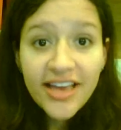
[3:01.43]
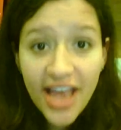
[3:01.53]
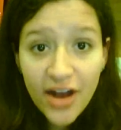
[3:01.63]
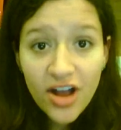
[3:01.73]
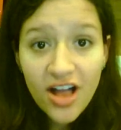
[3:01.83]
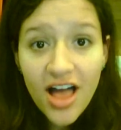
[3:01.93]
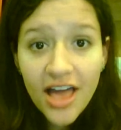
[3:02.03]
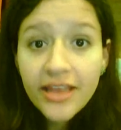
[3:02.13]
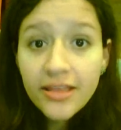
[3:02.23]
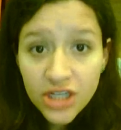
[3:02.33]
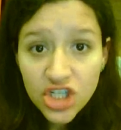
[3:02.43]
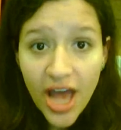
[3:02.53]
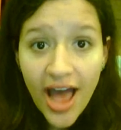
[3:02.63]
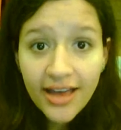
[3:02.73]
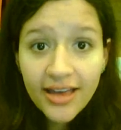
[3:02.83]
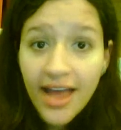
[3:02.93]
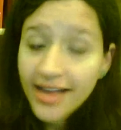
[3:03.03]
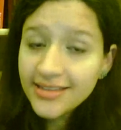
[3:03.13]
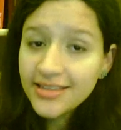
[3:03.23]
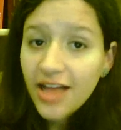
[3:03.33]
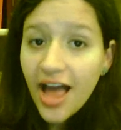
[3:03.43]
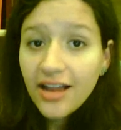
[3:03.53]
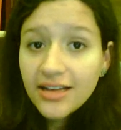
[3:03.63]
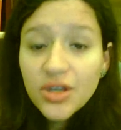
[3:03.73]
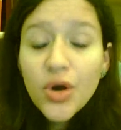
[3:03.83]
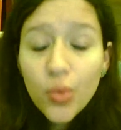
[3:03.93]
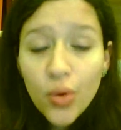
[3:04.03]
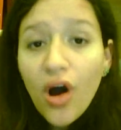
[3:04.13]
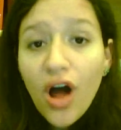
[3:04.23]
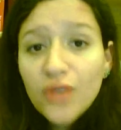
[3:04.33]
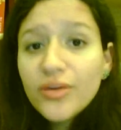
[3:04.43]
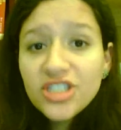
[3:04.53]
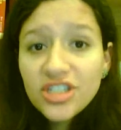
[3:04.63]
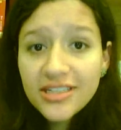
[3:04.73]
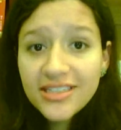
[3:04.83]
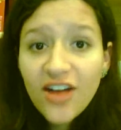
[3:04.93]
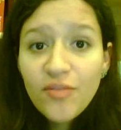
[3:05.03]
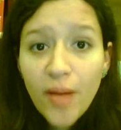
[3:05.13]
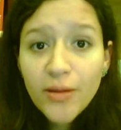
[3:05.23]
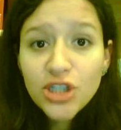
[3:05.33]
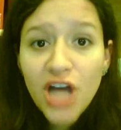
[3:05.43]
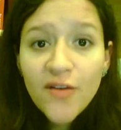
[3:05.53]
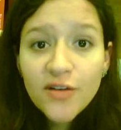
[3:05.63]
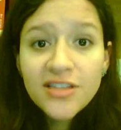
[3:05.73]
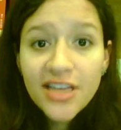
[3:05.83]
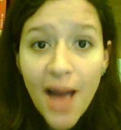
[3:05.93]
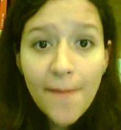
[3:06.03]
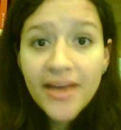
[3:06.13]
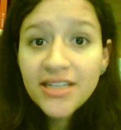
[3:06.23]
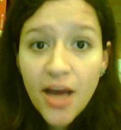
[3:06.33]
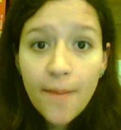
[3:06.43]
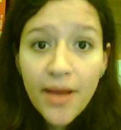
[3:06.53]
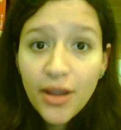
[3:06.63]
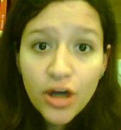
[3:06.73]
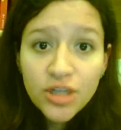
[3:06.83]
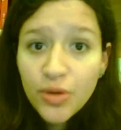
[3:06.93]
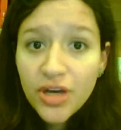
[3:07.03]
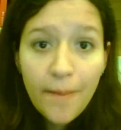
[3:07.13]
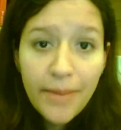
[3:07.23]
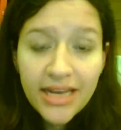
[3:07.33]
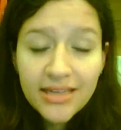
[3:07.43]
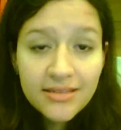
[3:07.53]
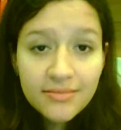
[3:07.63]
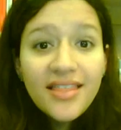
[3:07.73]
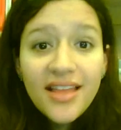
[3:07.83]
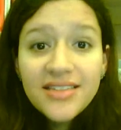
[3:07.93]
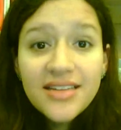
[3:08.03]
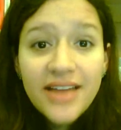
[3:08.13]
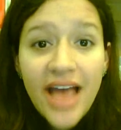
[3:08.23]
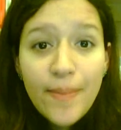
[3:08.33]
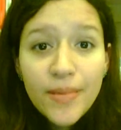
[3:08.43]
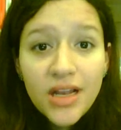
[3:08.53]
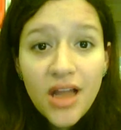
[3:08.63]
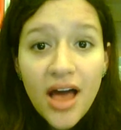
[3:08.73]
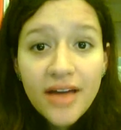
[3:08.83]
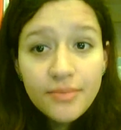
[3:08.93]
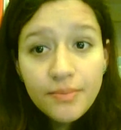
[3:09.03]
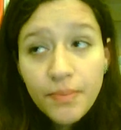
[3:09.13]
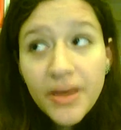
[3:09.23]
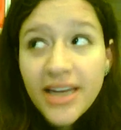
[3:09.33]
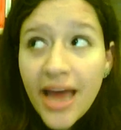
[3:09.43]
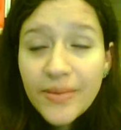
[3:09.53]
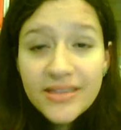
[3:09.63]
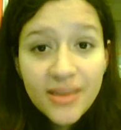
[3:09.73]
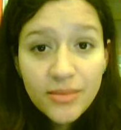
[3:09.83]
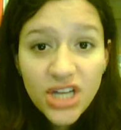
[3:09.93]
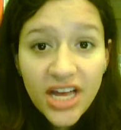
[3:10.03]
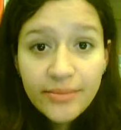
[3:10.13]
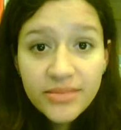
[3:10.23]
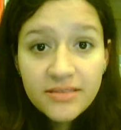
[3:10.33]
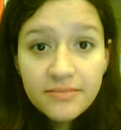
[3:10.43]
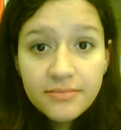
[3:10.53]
like Eragon, The Shack, and Still Alice were all originally self-published novels that got picked up by large book companies. That doesn't happen a lot, but it happens sometimes.